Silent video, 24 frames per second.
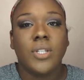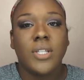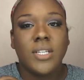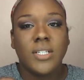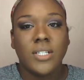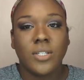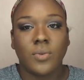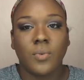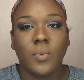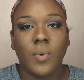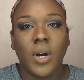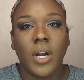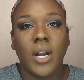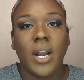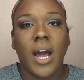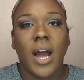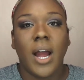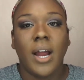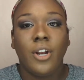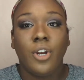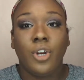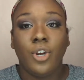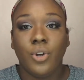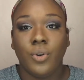This one,
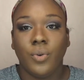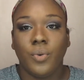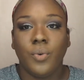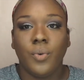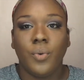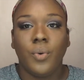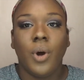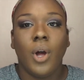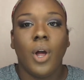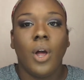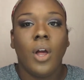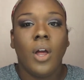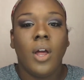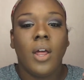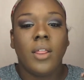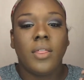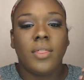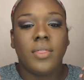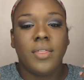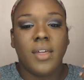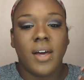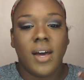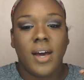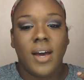I knew
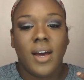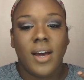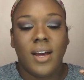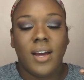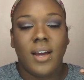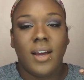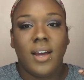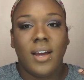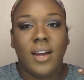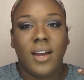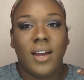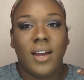that